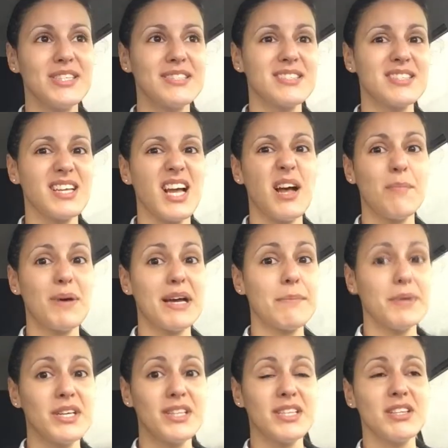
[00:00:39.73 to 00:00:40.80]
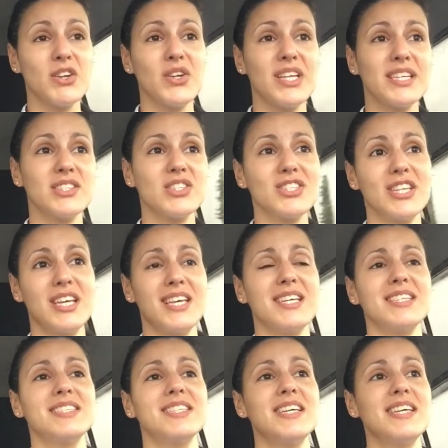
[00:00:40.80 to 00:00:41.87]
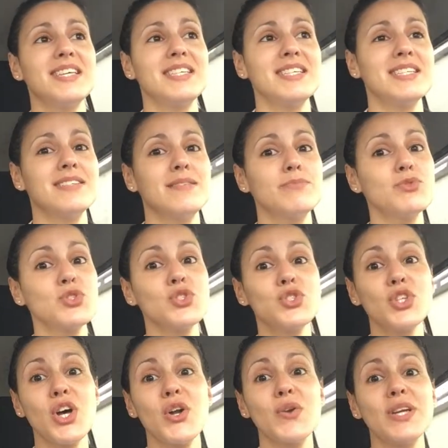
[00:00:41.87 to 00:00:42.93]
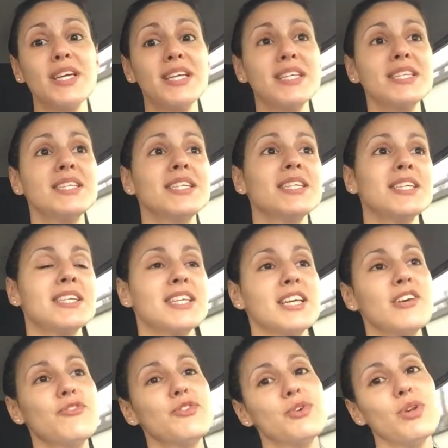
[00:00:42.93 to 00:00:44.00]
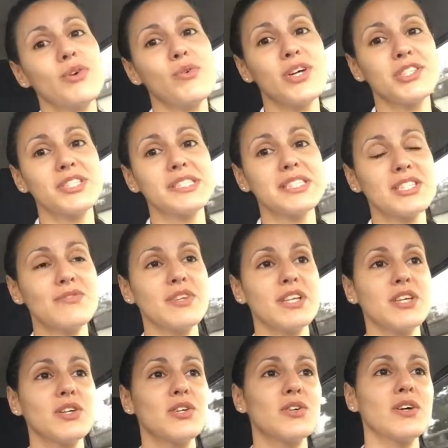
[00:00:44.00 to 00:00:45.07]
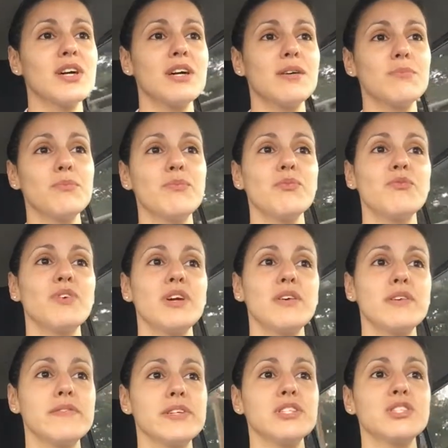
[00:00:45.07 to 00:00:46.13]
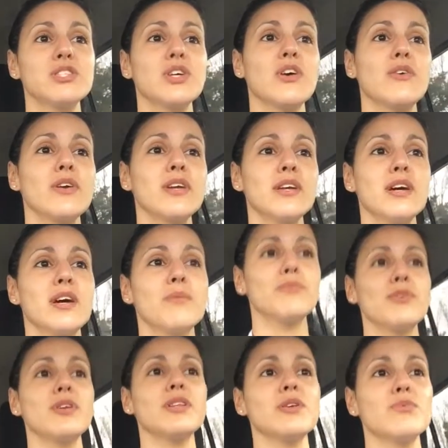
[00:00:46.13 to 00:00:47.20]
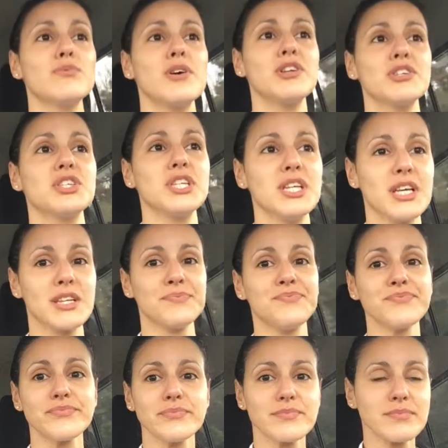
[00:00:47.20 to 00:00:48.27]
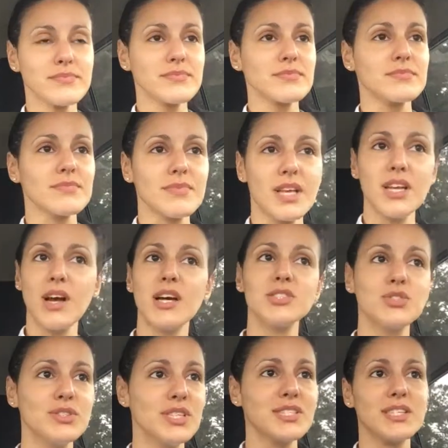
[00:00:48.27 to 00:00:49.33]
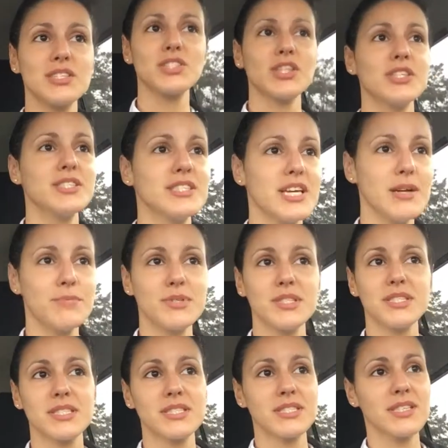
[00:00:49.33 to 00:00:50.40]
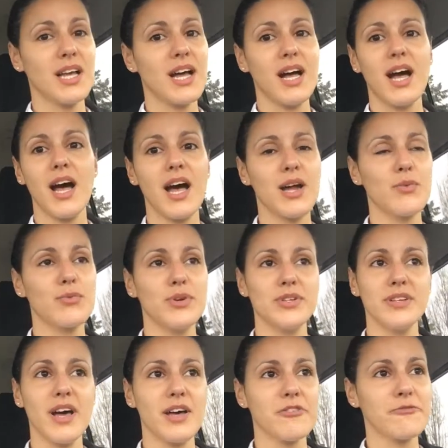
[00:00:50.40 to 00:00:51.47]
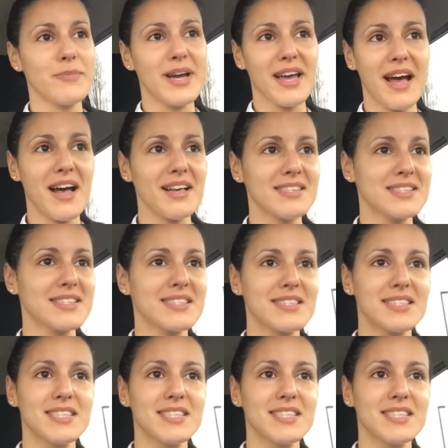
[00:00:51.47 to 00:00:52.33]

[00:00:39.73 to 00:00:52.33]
But I might be a little late today. And I'm so sorry if you are watching this video. I'm very, very sorry. I'm really rushing. As soon as I saw the time, I ran out of my house.